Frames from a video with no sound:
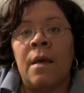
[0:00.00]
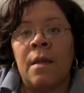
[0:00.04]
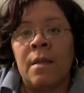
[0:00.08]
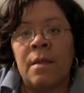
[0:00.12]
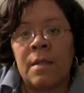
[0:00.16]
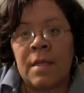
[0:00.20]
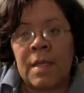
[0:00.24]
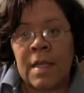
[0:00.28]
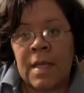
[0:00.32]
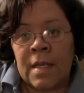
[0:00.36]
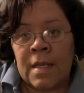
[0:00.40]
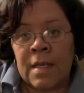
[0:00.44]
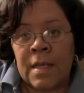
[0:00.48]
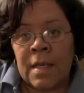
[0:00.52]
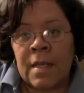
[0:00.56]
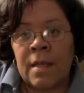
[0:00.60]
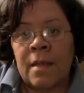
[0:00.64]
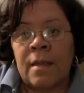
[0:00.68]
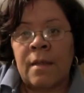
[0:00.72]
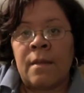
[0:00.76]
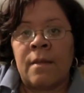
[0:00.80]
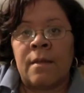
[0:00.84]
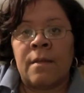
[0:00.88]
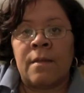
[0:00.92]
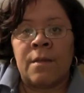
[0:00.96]

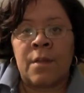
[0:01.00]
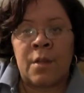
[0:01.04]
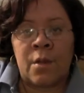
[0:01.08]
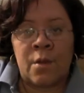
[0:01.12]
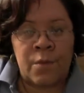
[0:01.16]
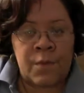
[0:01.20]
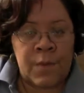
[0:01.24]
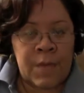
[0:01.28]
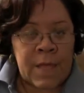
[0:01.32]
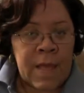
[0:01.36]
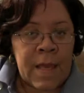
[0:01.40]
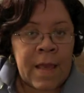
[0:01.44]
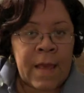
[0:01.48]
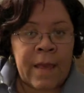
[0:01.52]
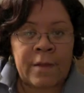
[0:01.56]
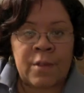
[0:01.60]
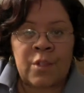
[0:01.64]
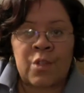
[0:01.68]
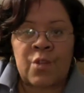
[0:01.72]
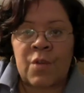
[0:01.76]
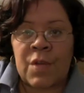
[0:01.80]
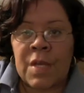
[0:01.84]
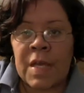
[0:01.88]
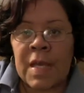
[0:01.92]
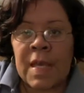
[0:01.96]
needing, you know, the
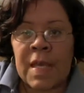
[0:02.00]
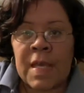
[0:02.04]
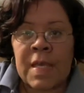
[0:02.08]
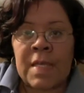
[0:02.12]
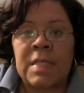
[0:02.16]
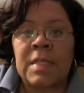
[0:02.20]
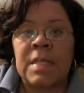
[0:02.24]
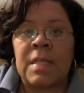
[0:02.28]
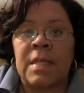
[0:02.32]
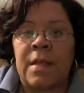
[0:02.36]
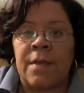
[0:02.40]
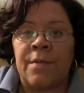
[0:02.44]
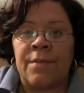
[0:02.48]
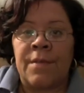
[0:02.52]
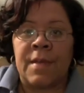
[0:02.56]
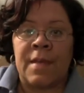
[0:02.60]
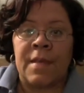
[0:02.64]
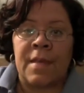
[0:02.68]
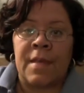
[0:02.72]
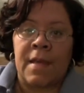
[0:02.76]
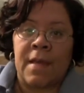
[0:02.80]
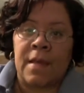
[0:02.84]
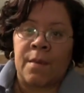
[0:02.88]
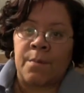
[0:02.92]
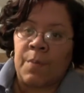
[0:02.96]
extra heat and
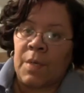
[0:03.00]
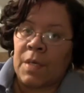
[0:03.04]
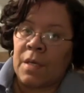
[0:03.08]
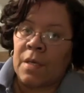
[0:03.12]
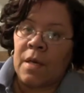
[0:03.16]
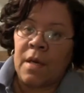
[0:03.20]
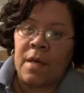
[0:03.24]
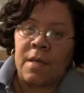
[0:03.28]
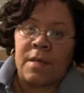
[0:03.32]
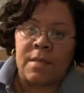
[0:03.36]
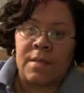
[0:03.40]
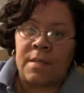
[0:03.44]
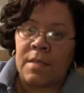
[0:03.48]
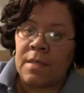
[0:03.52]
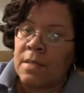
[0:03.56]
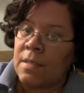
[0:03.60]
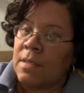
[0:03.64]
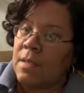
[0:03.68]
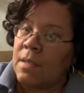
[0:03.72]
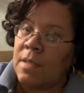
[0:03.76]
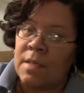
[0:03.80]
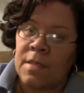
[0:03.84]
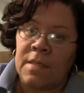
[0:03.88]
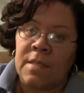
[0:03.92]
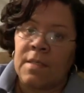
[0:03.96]
everything, because this
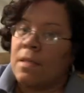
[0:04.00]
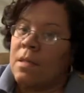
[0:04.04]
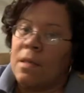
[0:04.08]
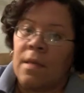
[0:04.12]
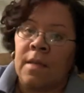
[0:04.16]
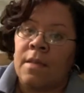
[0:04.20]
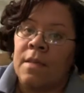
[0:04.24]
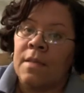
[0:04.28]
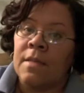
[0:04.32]
is